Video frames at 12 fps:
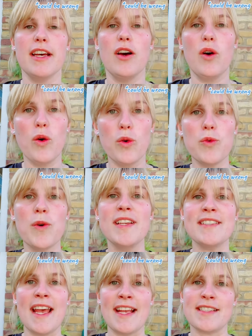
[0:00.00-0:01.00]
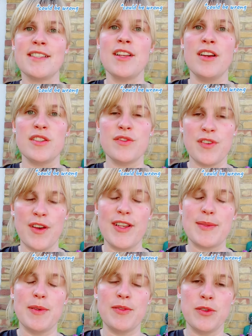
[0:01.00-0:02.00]
Always exercise
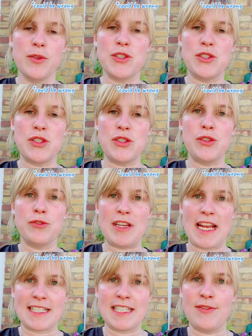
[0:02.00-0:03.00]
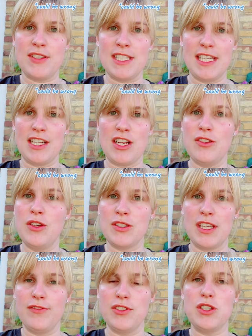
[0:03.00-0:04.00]
first before you do your reactivity and go
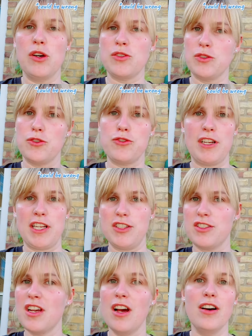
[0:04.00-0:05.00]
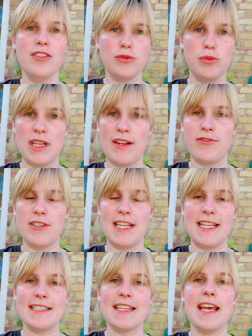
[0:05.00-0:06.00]
looking for dogs or triggers, calves, whatever it
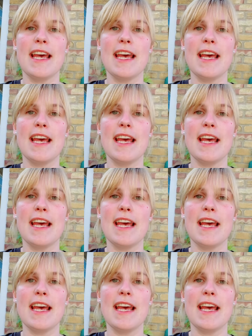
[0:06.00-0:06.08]
is.